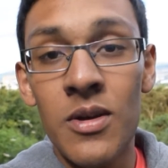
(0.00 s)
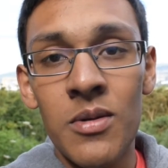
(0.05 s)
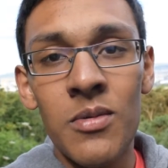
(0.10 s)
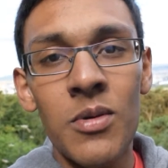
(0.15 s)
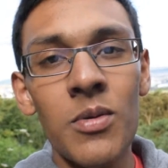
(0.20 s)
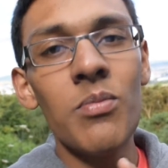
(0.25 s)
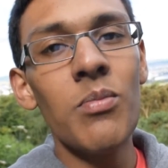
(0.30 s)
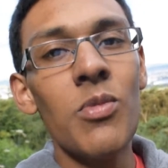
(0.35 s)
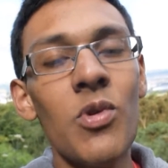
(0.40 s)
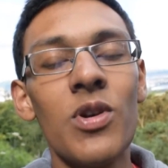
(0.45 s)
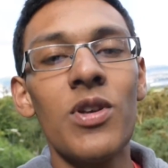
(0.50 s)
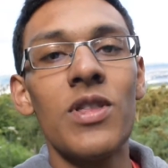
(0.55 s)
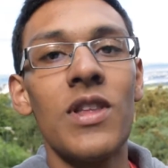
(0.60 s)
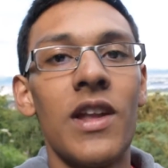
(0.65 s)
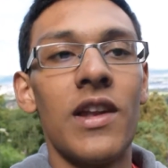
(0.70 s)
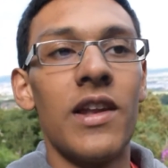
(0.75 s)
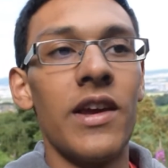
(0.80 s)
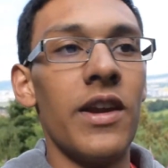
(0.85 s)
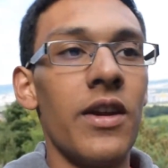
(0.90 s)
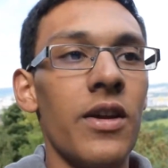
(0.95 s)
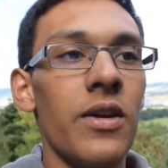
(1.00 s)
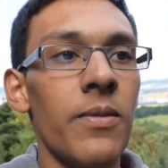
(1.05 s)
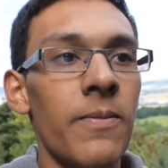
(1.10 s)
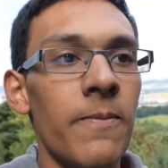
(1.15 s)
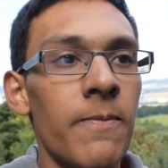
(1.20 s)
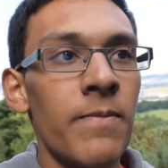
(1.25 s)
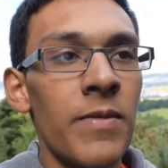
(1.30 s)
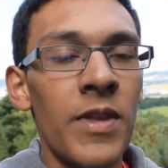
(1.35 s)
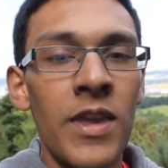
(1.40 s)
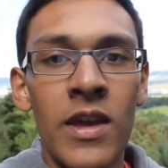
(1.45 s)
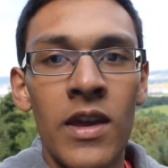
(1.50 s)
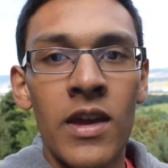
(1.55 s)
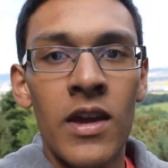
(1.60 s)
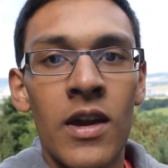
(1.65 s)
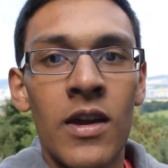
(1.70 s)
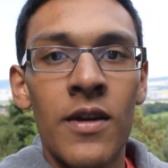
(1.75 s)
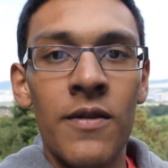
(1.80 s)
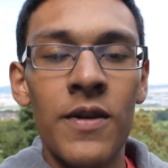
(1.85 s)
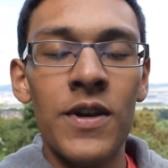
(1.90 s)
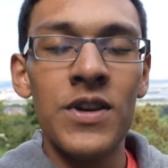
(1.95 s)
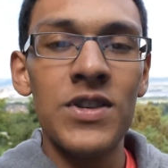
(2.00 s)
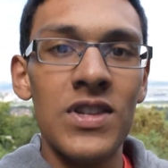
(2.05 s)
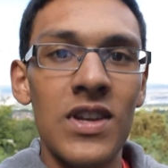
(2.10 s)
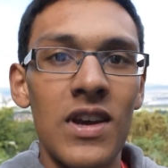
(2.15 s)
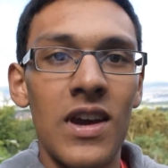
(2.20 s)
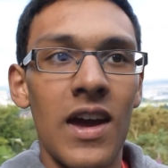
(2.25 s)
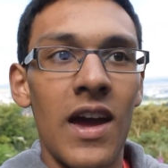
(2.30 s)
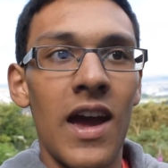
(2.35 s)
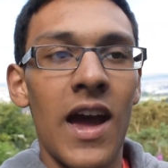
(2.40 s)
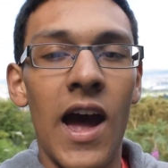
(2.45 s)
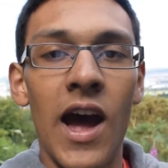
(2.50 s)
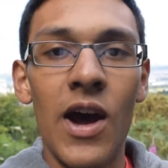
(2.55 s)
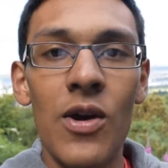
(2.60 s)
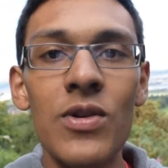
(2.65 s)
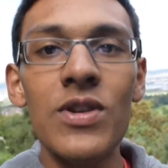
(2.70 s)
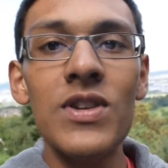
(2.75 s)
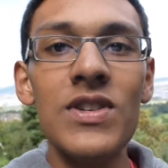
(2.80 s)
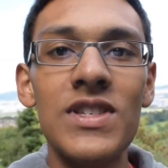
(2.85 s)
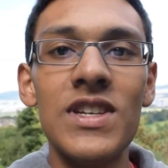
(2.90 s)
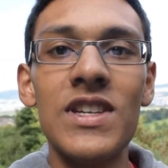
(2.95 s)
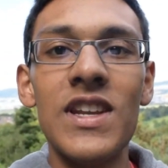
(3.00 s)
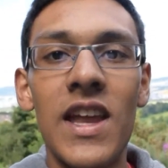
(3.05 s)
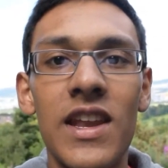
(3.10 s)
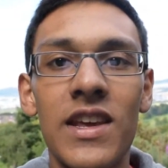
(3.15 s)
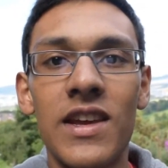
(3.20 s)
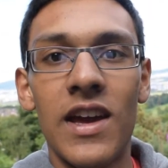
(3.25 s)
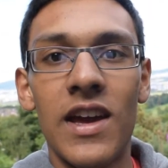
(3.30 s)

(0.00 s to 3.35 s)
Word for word: But more on that later. First, how does genetic